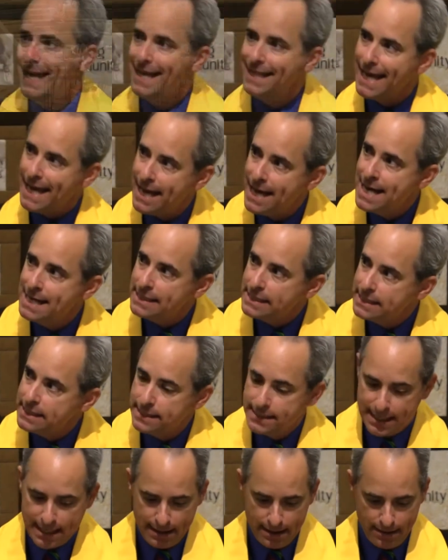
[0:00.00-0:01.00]
and they
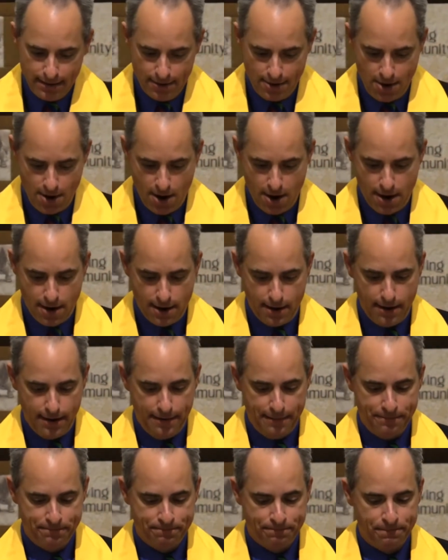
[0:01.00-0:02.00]
still are.
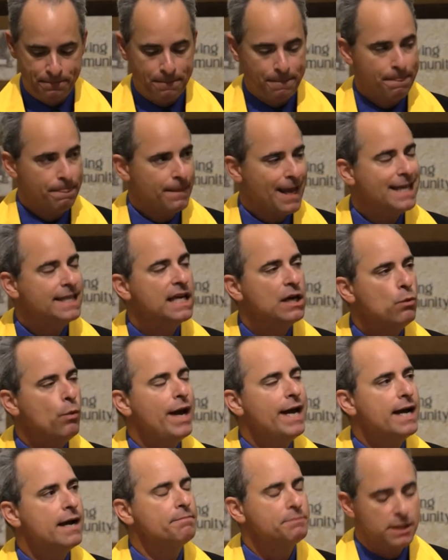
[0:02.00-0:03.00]
And they
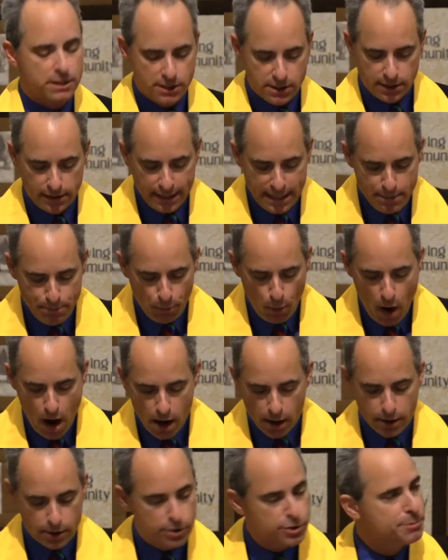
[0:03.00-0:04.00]
wake up the
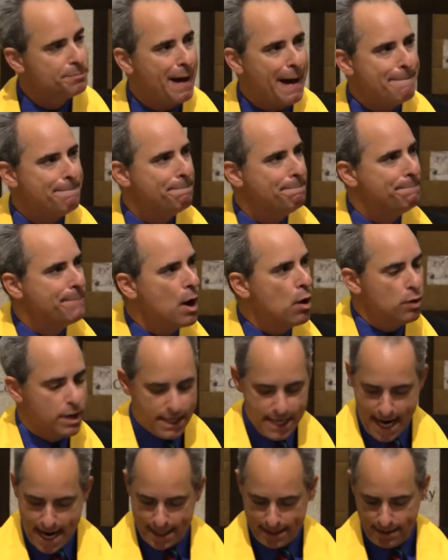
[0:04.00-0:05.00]
sleepwalkers by poking
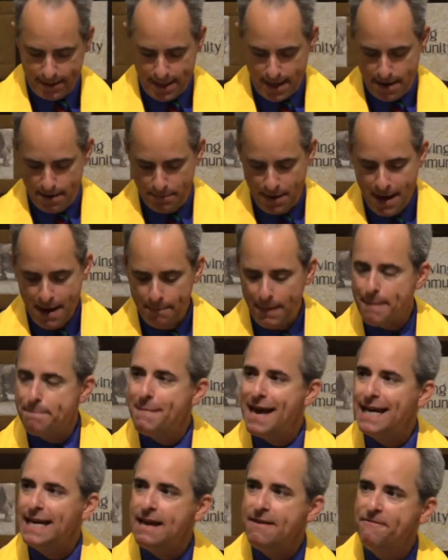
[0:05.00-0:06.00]
at them, by
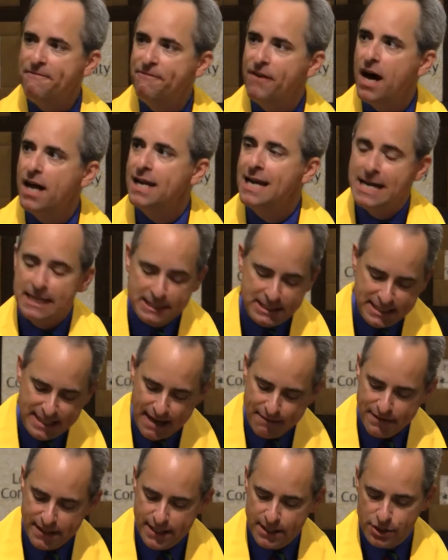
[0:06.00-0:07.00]
making fun.
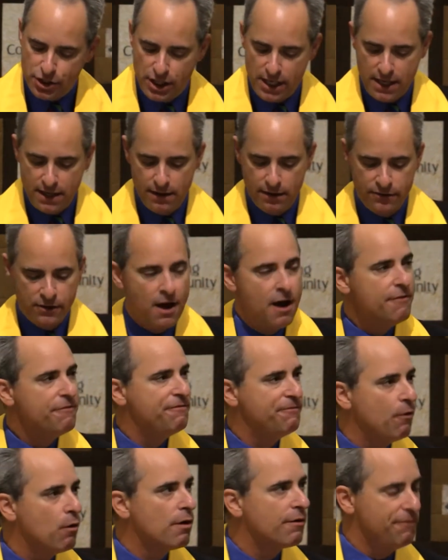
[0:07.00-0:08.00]
Seven inch heels,
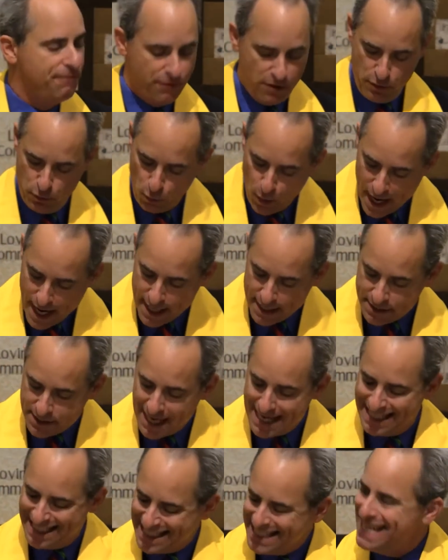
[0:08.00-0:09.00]
four foot wigs,
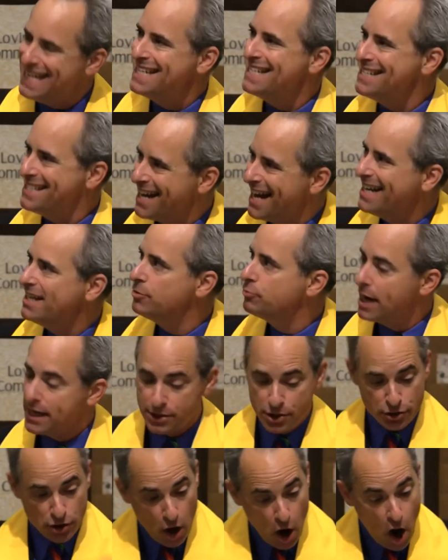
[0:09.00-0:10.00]
skin tight
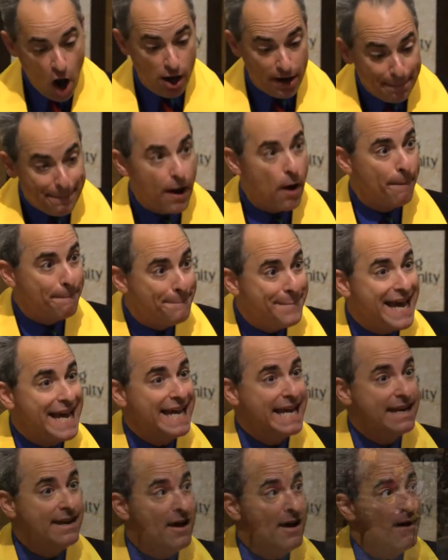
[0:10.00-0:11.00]
dresses are all about
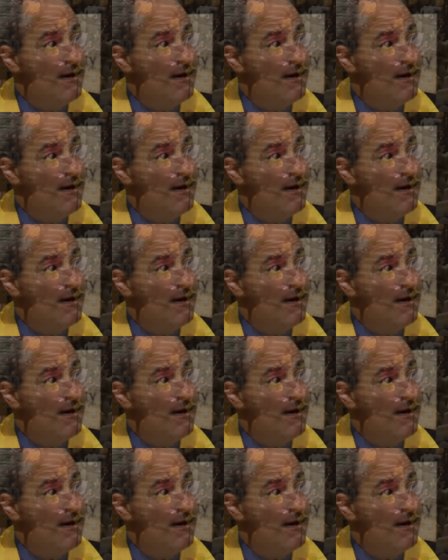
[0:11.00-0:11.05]
making